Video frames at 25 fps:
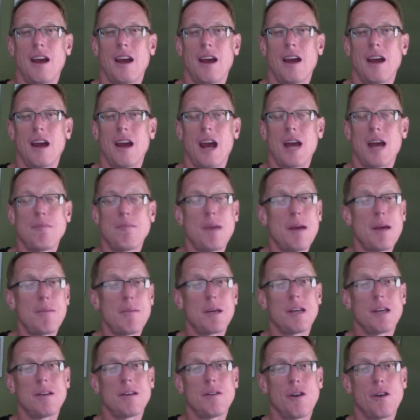And
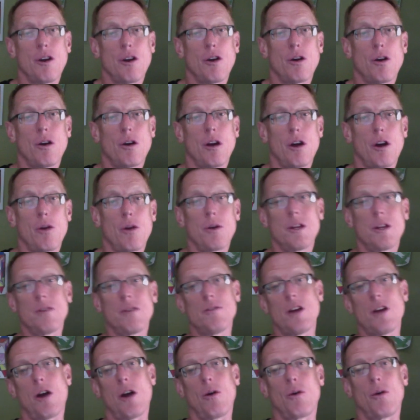maybe, who do you
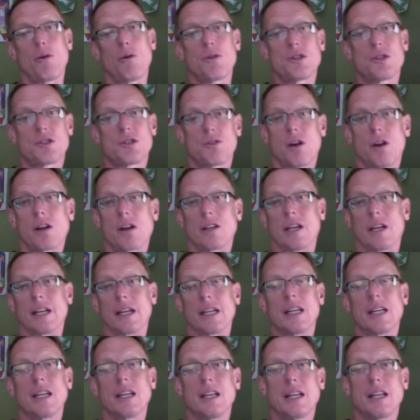know who's struggling
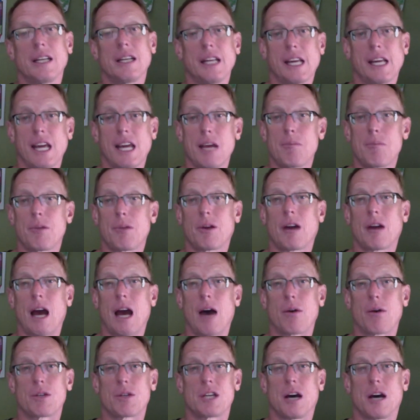to keep their
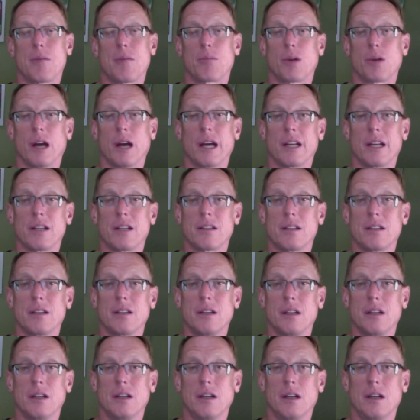house upright?
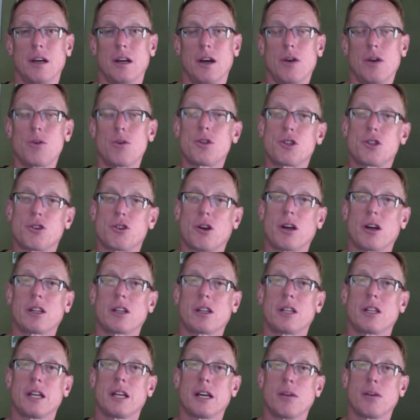Who's
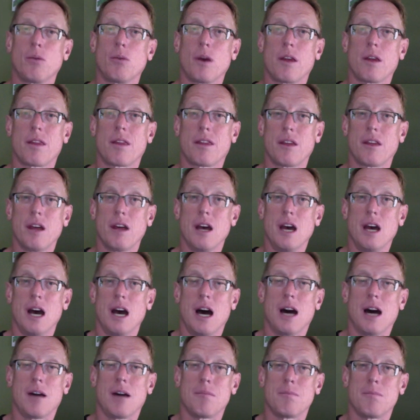struggling with
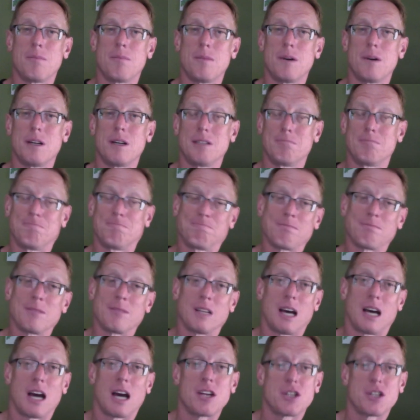
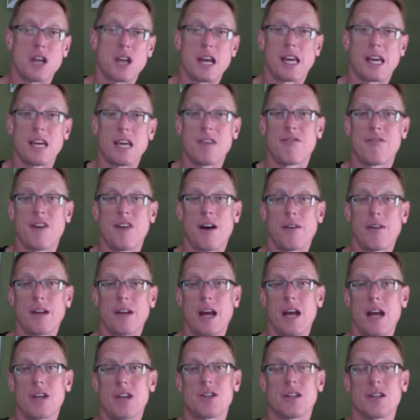a shaky
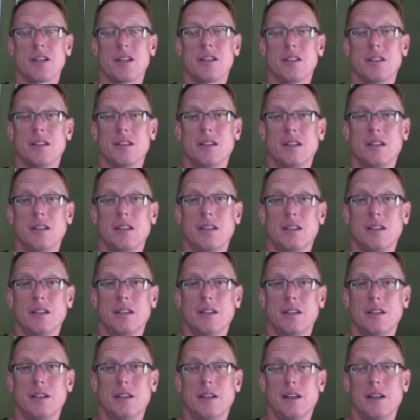foundation?
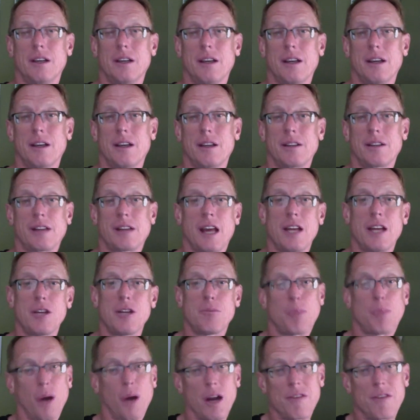And can you
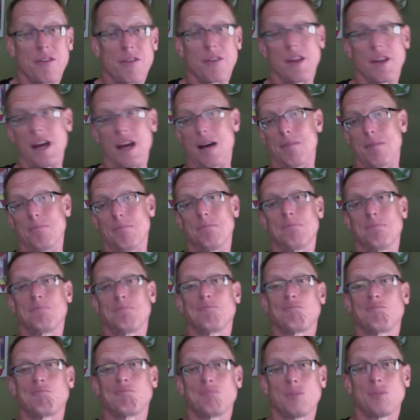pray for them?
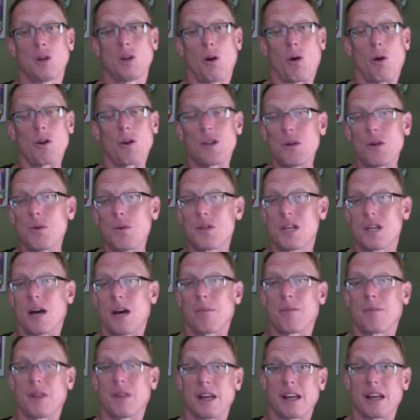Or do
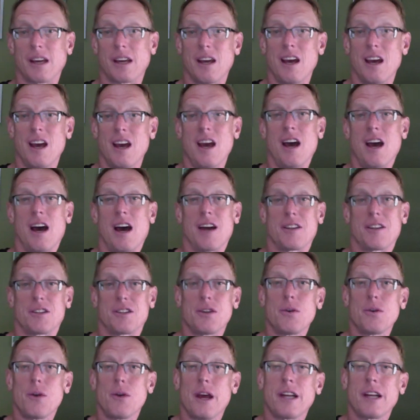something
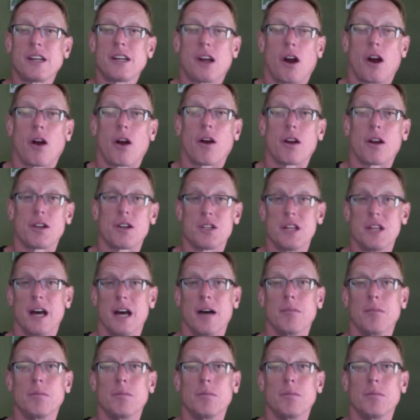to encourage them?